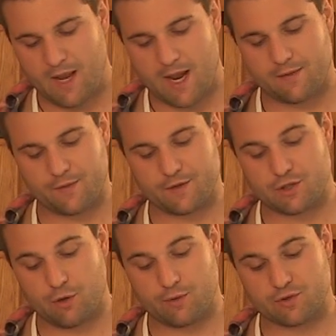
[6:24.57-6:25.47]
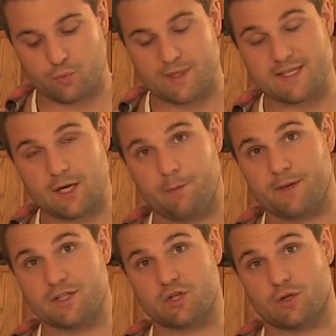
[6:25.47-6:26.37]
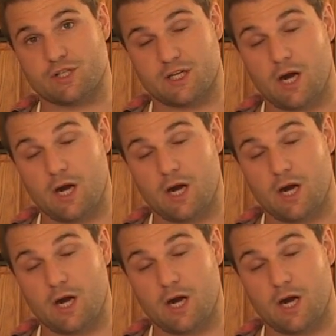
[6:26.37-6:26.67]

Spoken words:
and that the dough is risen up and starts to